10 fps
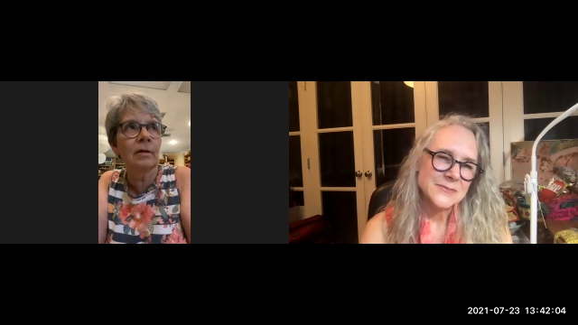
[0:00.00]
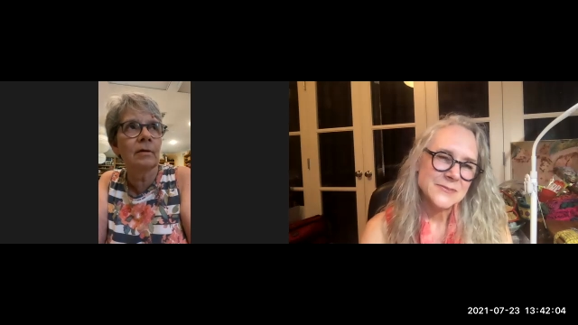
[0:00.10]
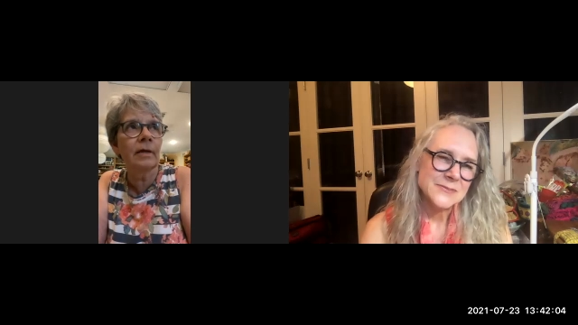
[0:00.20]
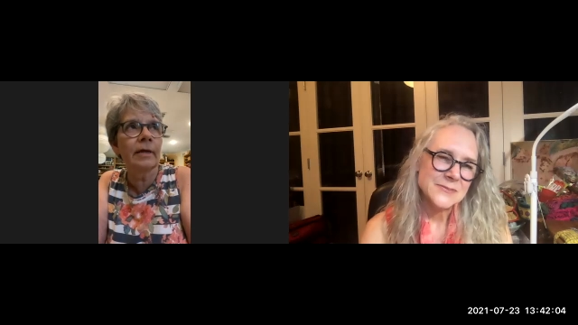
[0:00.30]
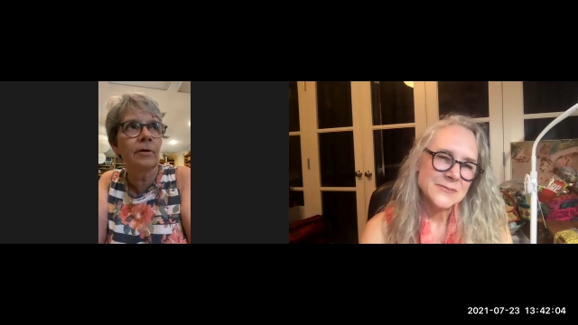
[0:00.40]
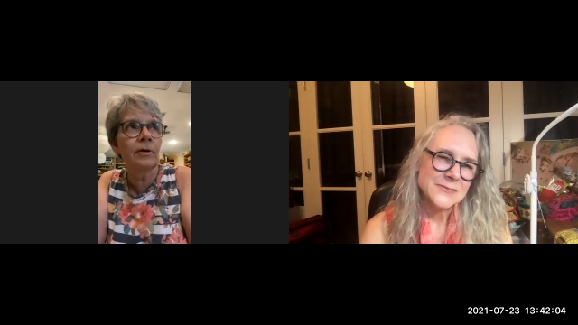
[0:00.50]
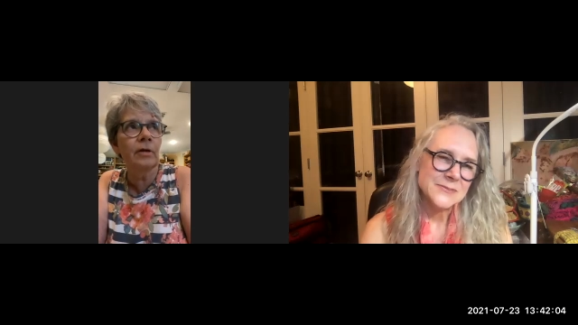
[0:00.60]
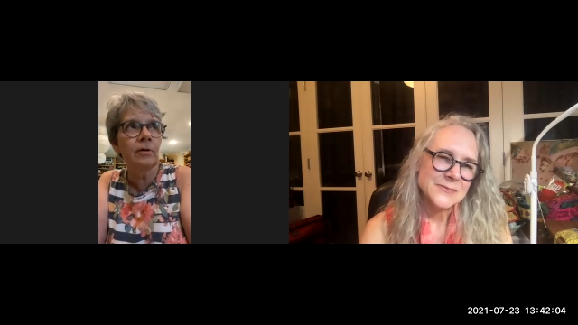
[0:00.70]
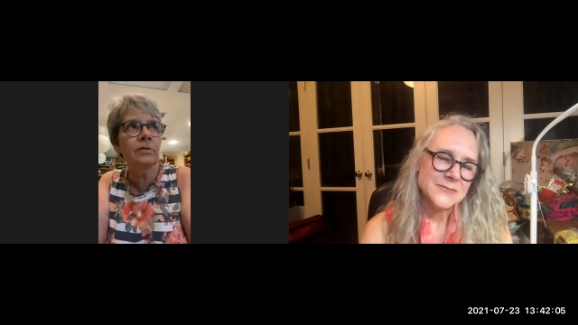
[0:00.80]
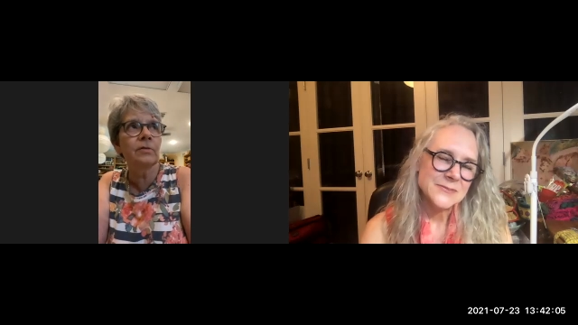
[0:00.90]
Speaker 1: later
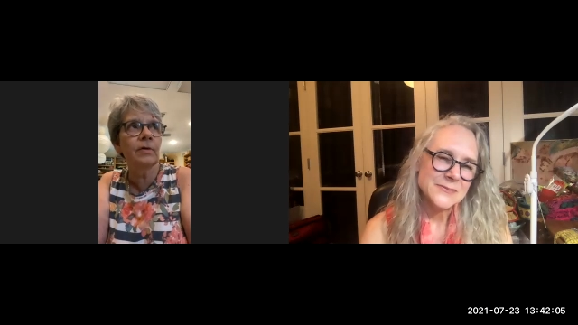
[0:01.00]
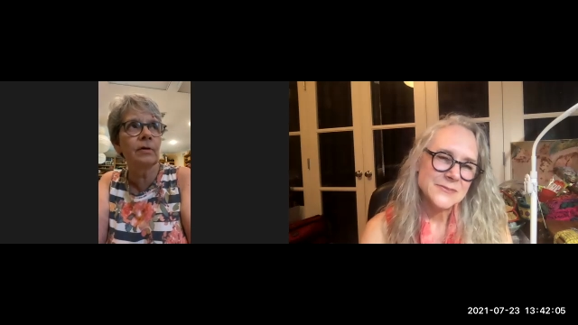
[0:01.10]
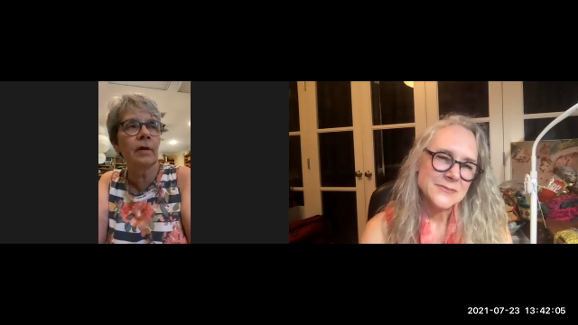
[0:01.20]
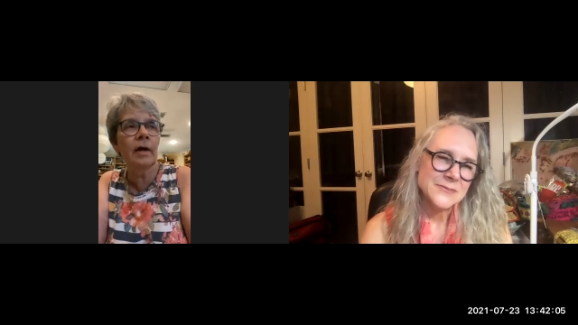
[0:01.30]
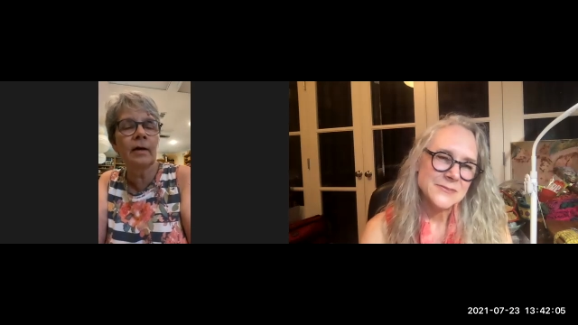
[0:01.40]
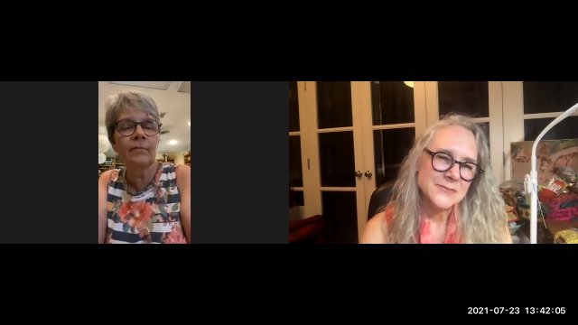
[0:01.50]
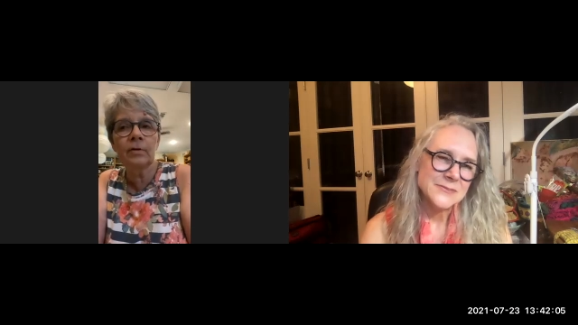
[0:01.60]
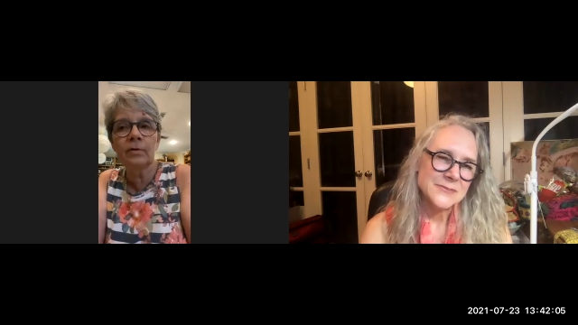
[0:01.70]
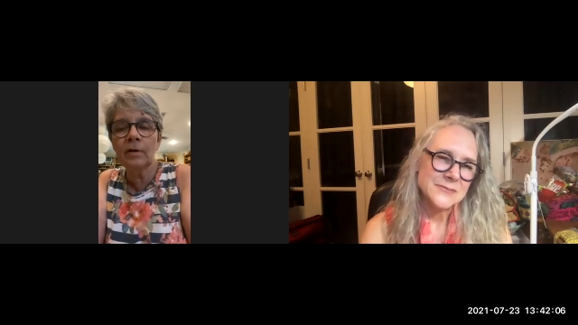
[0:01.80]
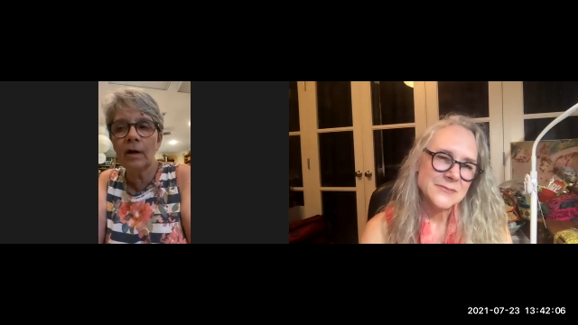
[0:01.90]
years of their lives
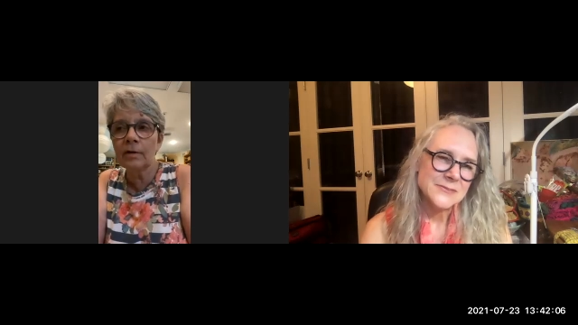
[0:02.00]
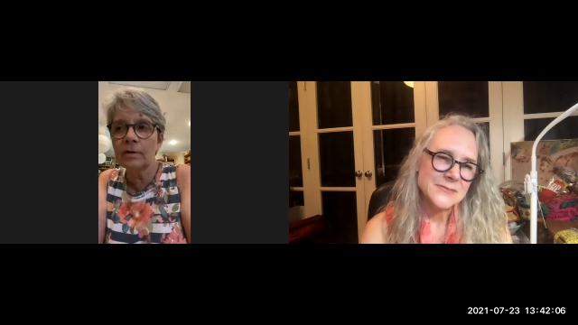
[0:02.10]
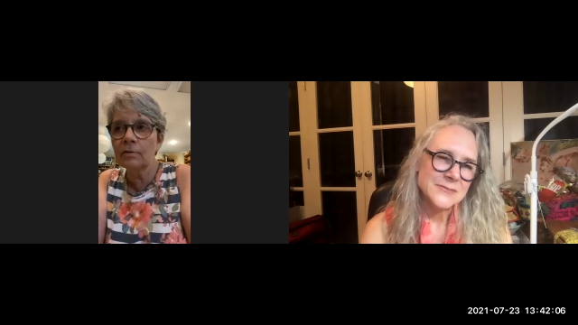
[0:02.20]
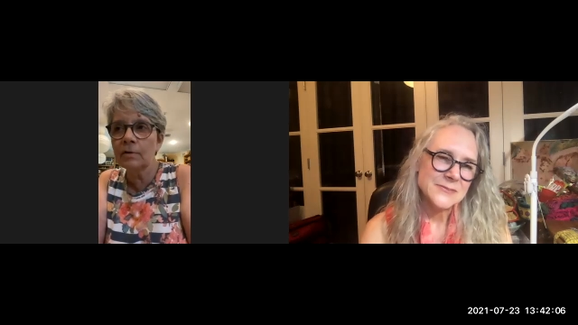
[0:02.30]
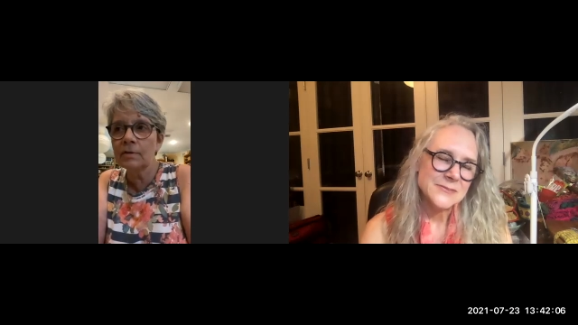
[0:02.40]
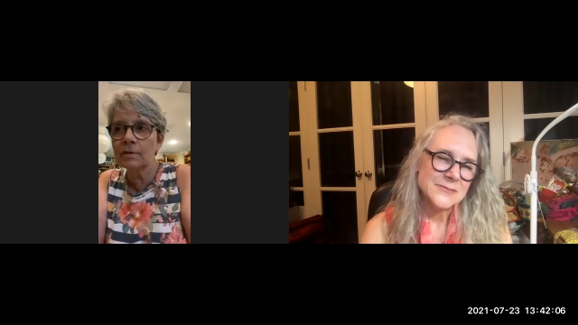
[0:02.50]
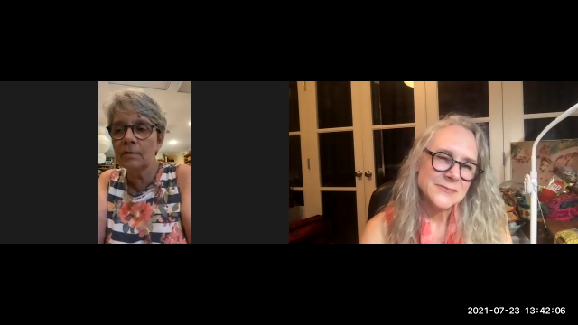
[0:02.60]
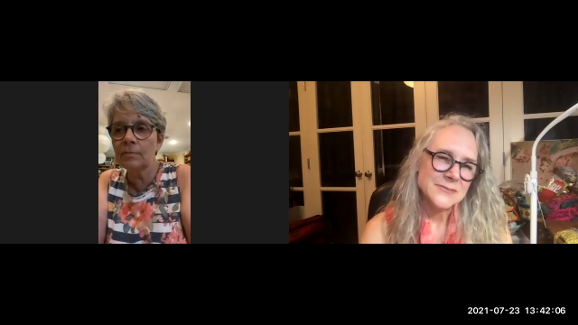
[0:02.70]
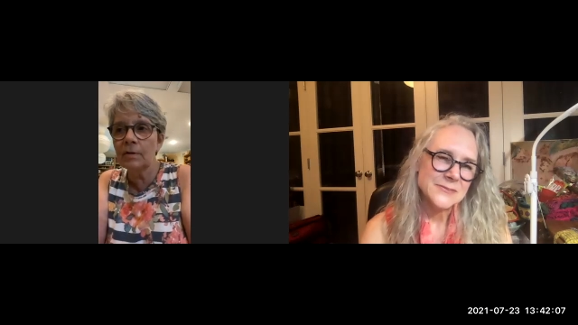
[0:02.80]
are doing some